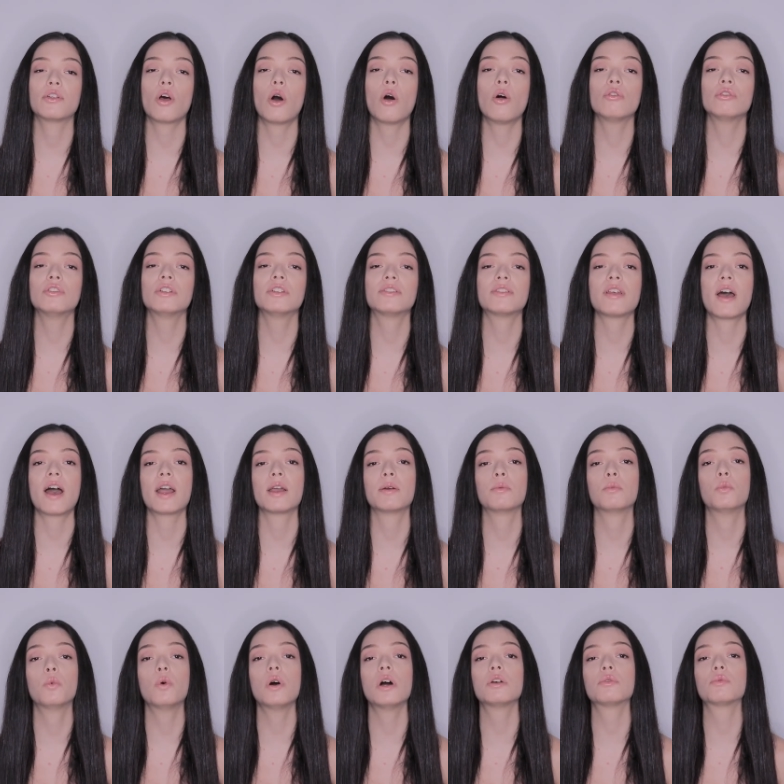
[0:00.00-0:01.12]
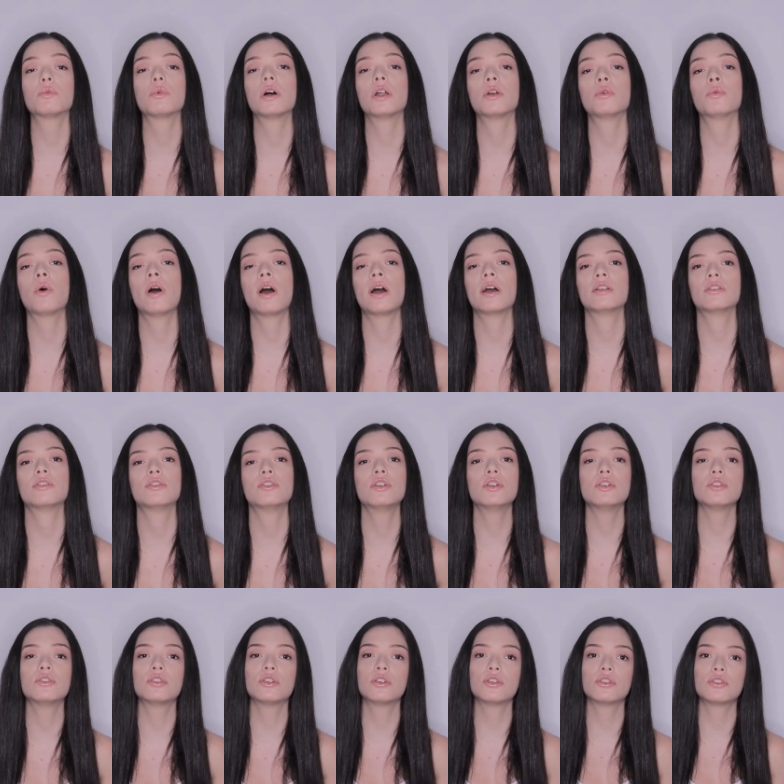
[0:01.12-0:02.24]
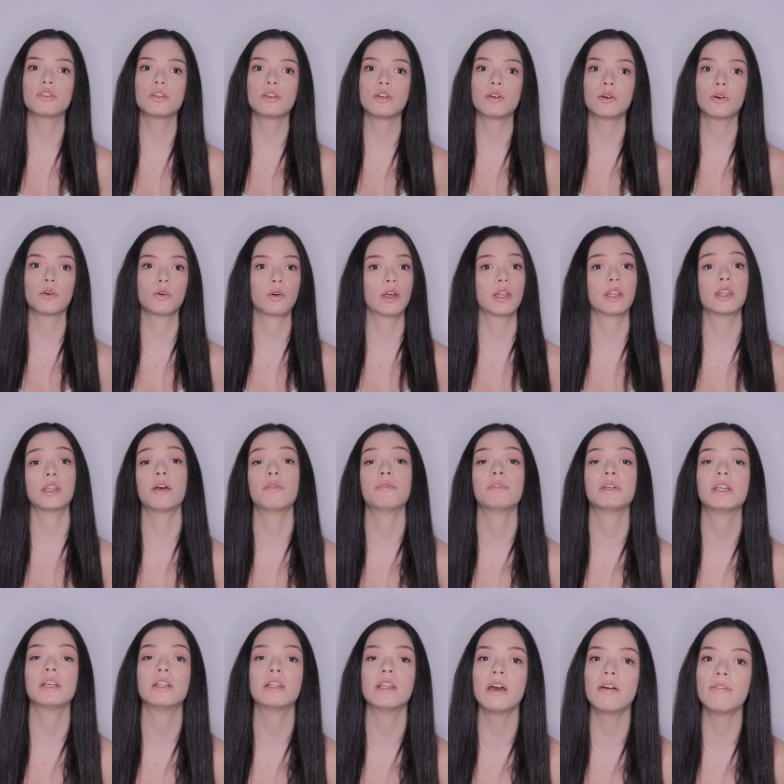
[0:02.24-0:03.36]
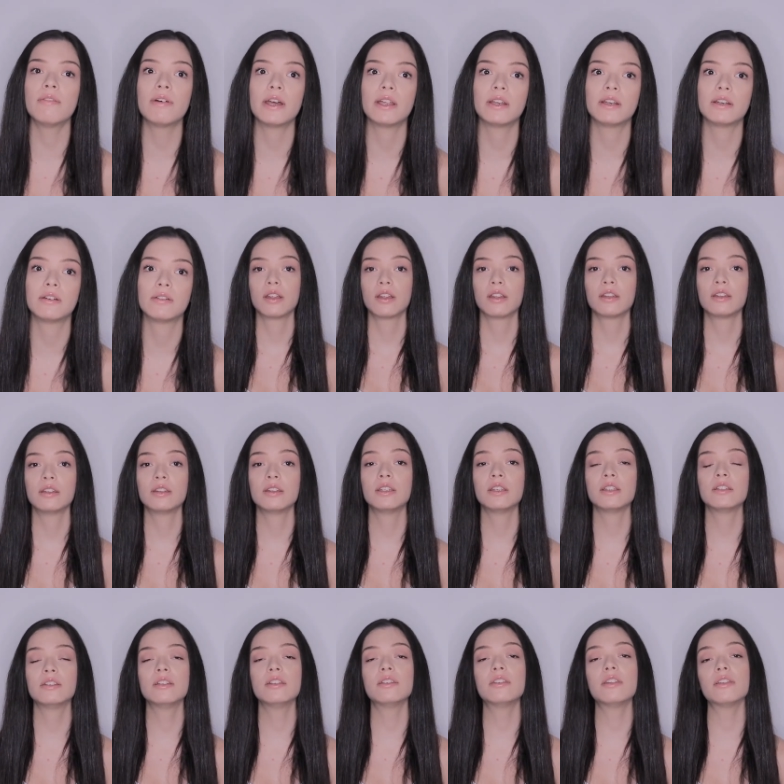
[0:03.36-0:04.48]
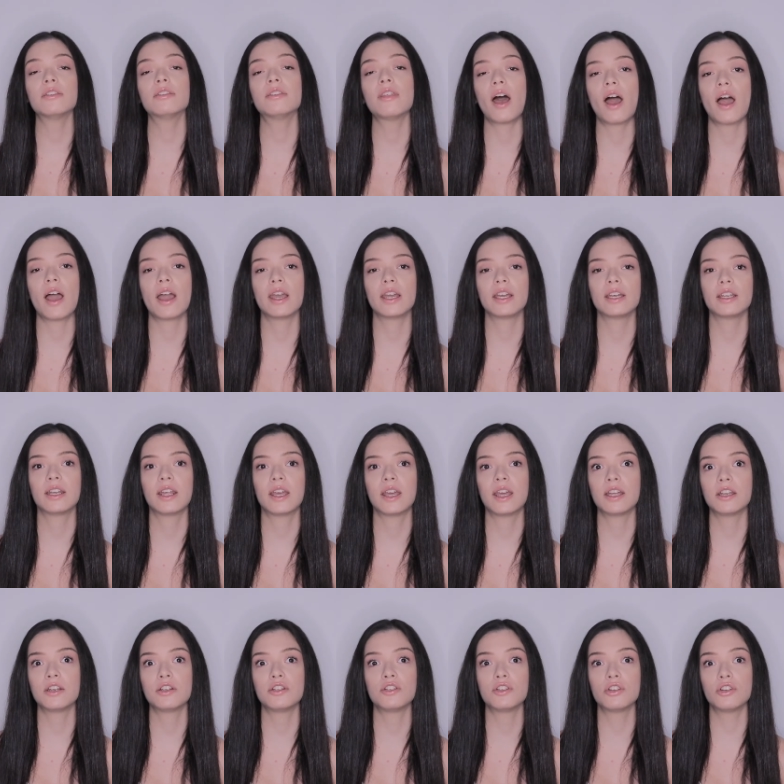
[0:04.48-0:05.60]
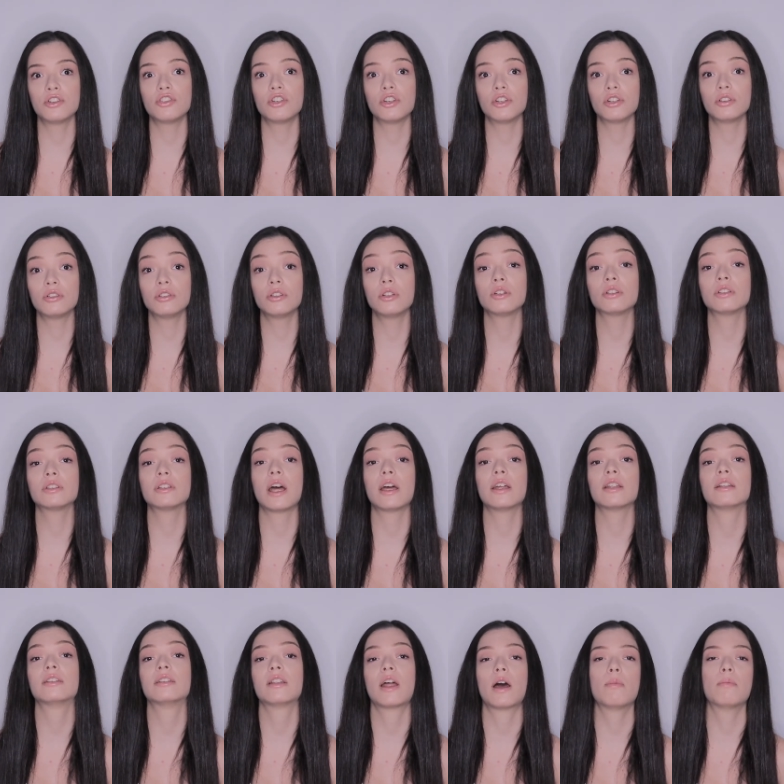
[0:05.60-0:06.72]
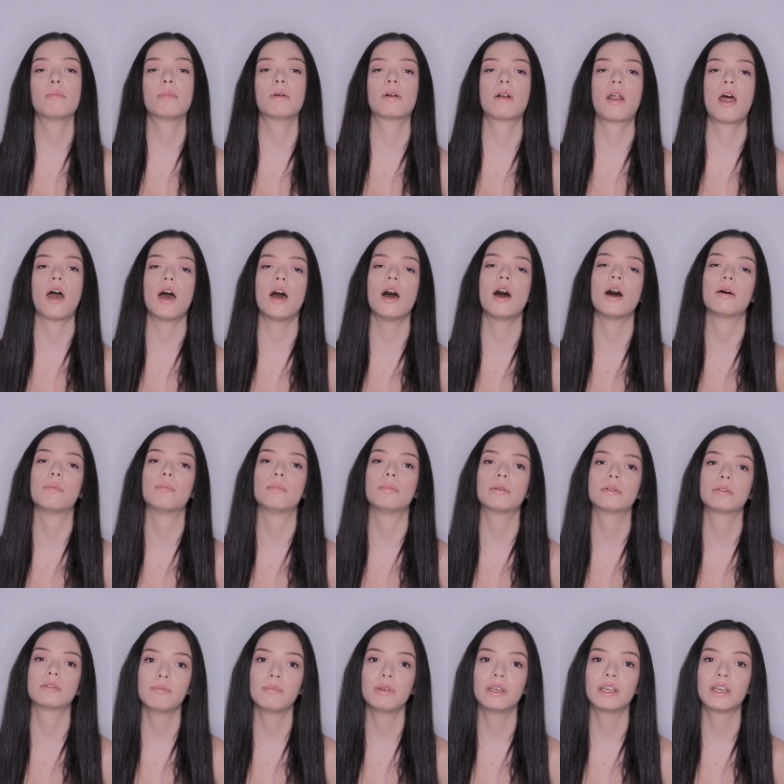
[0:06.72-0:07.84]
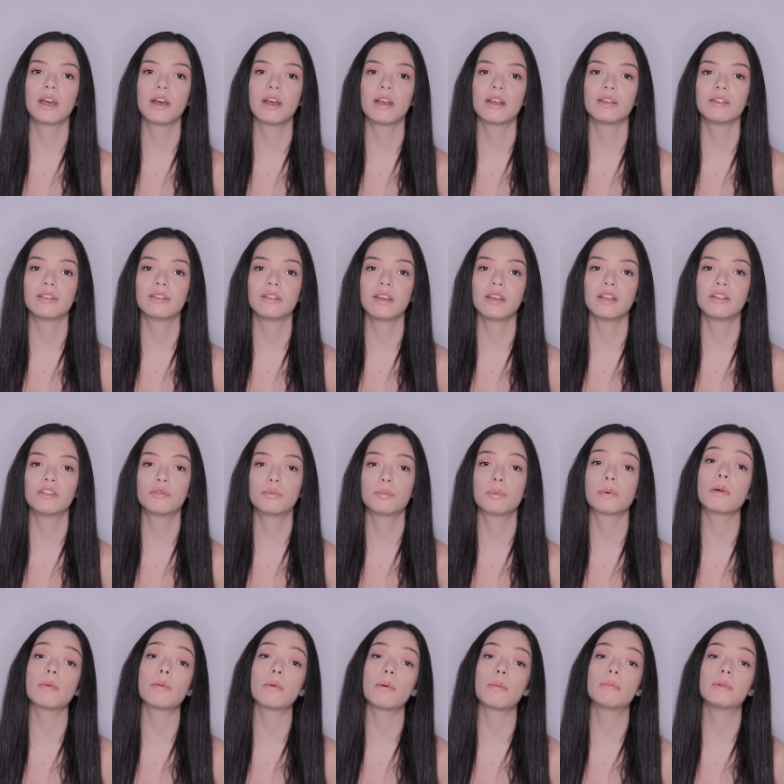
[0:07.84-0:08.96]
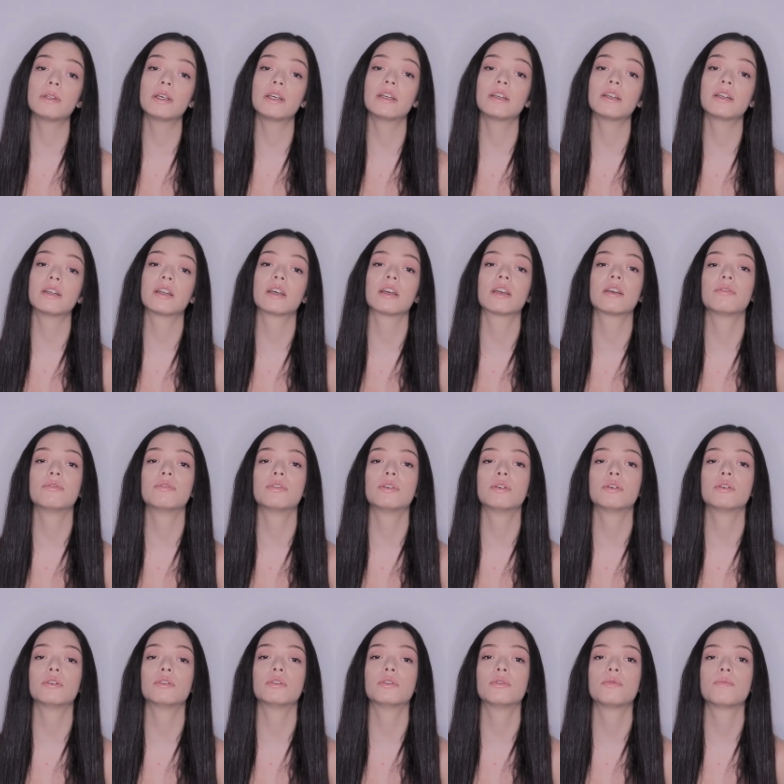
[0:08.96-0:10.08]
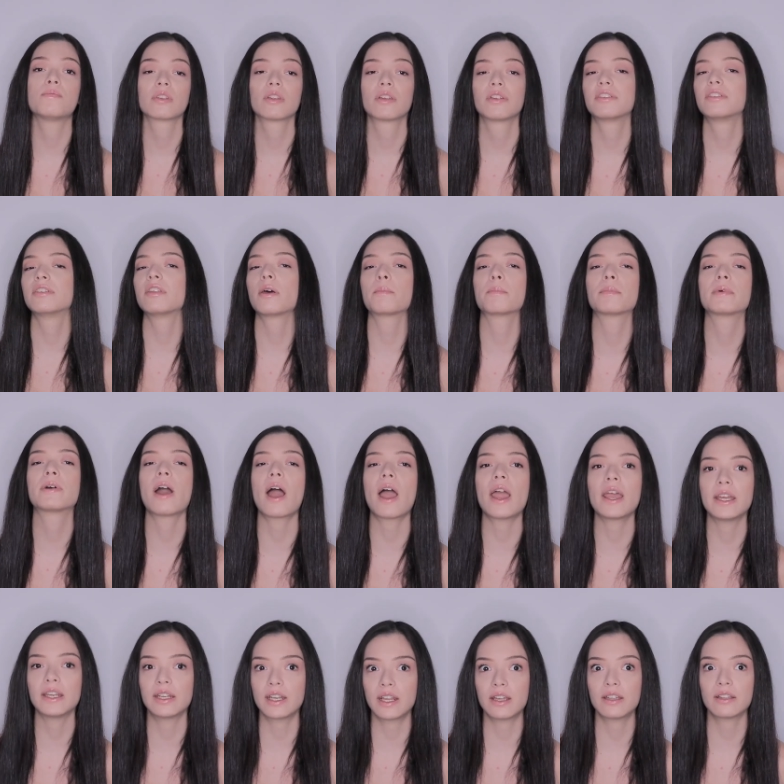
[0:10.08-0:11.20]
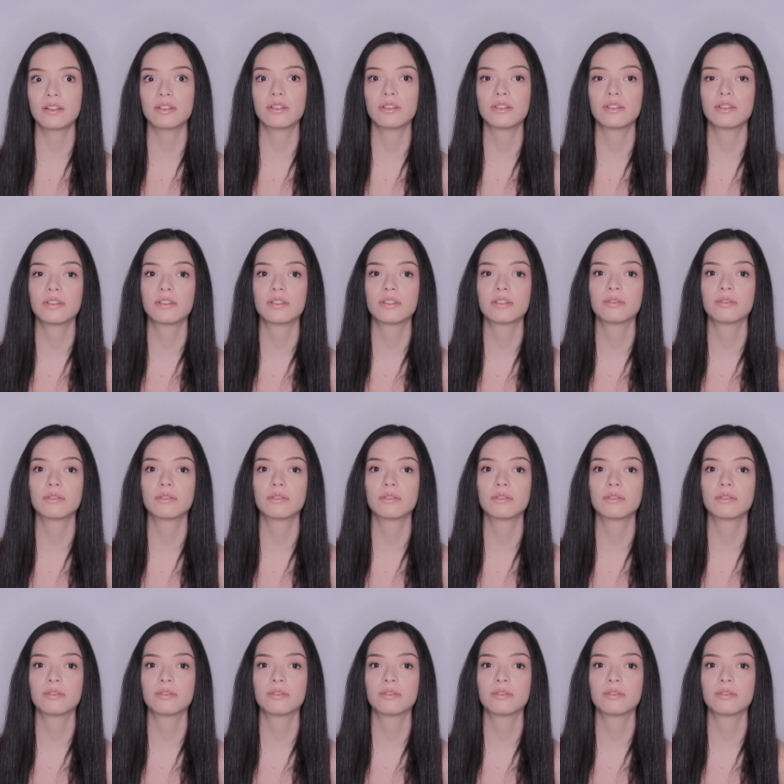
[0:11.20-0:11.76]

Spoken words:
all the time, 111, 222, 1111, this is a sign and you should look that number up because it's probably gonna give you some guidance